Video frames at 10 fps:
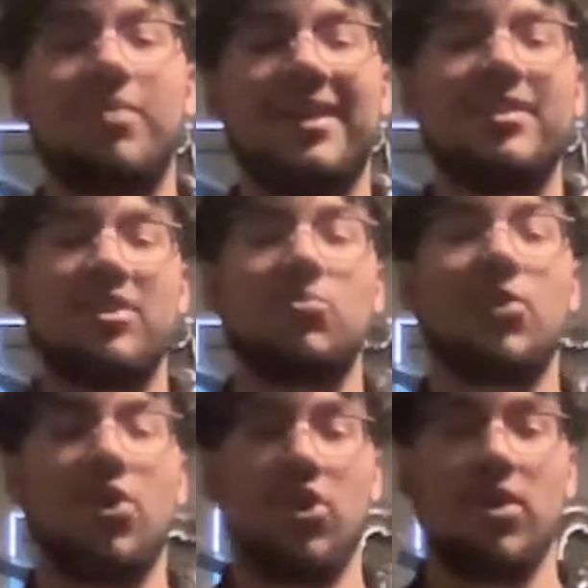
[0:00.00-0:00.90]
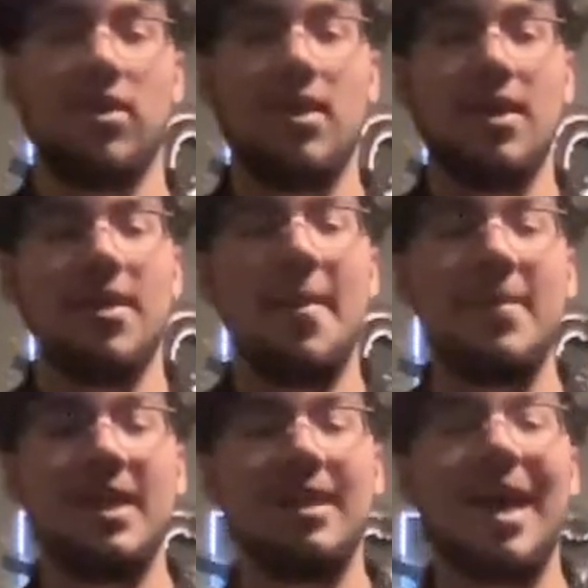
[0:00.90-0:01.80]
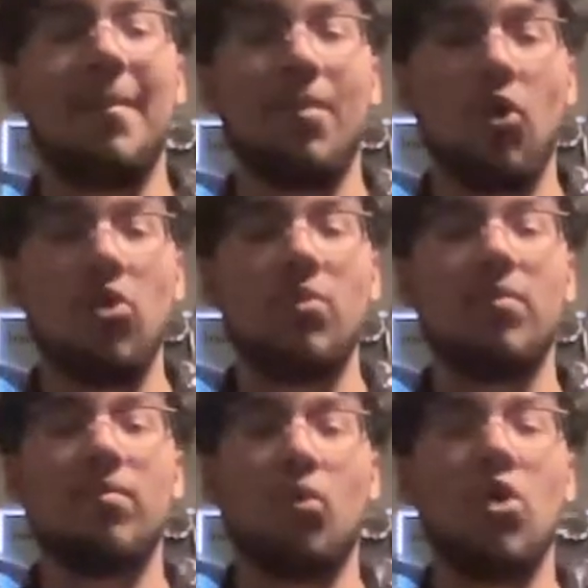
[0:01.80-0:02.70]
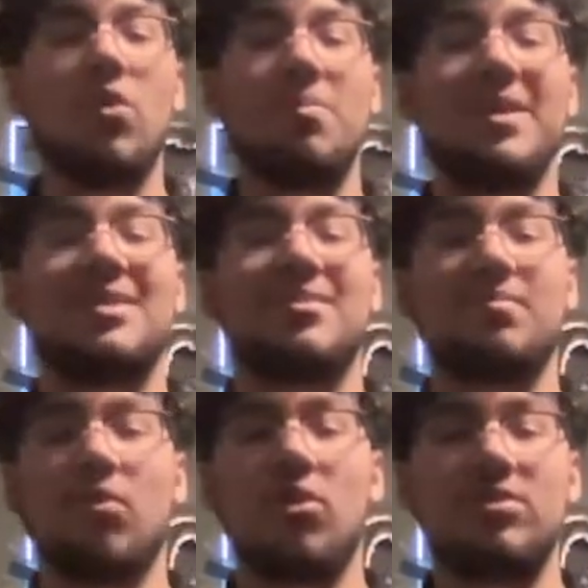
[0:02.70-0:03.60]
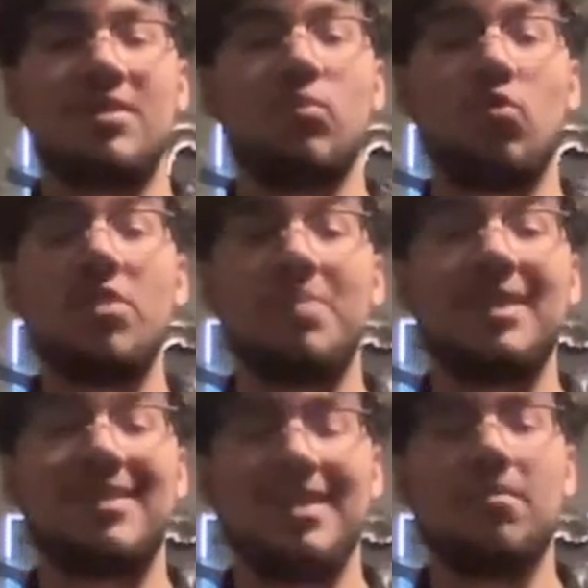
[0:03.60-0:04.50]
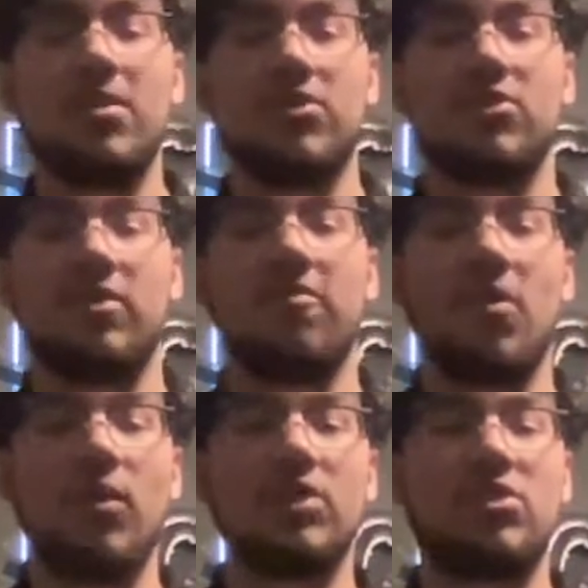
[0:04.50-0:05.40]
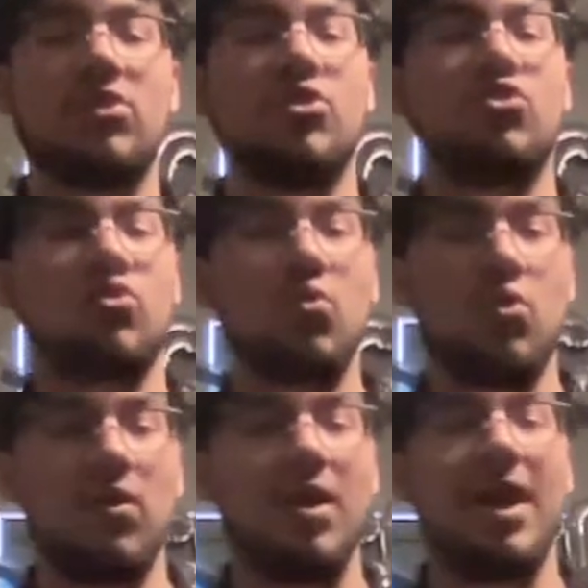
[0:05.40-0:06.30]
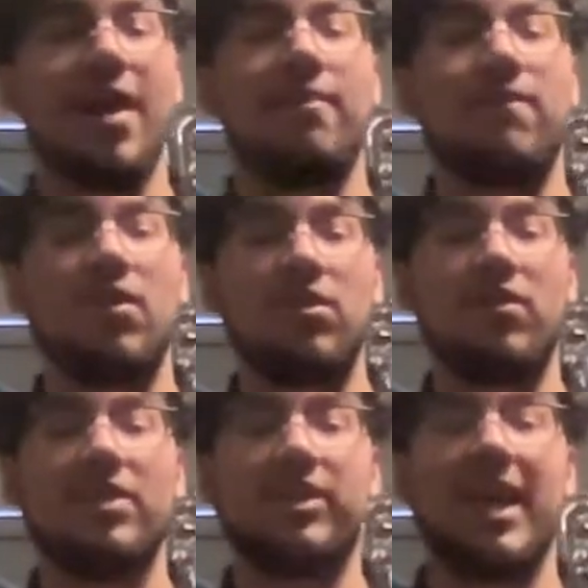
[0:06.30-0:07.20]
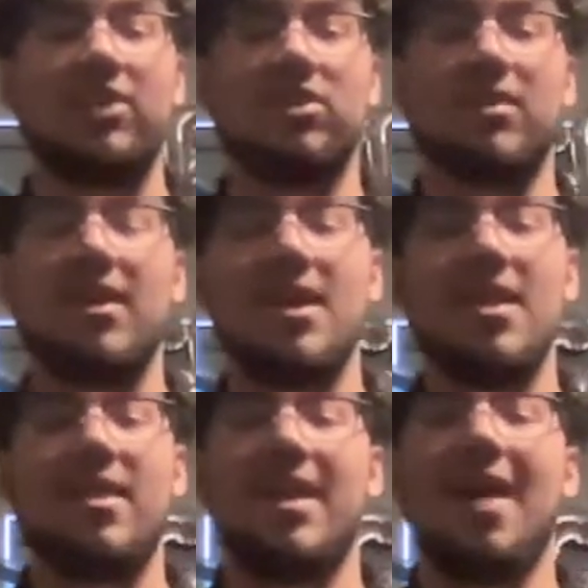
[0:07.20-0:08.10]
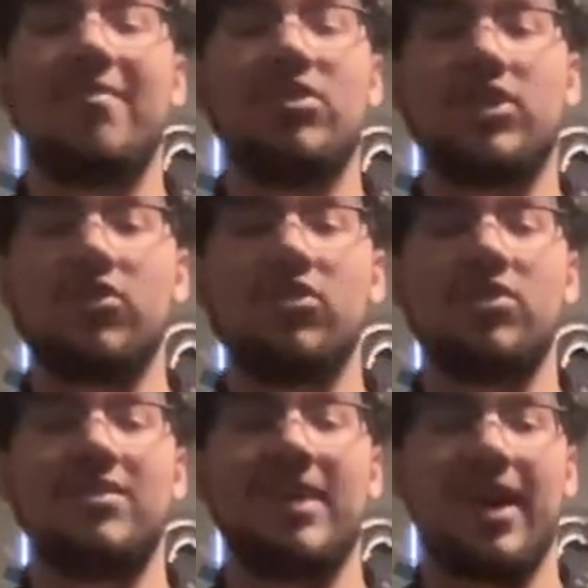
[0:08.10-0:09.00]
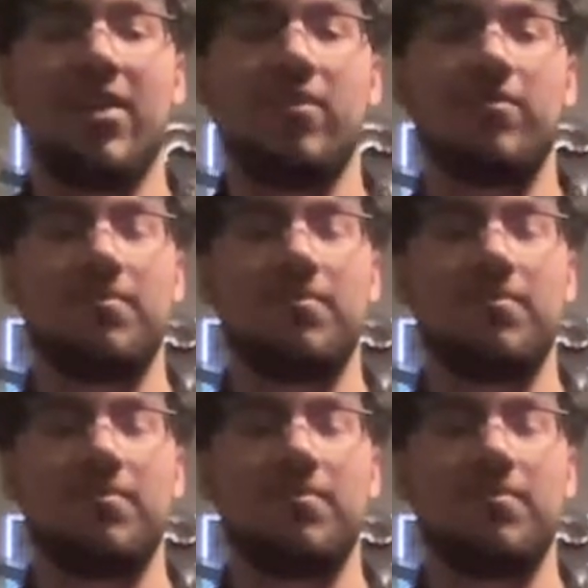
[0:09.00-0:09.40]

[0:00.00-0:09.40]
pregnancies would occur, meaning that more would-be teen mothers could focus on their school and furthering their education than having children to take care of.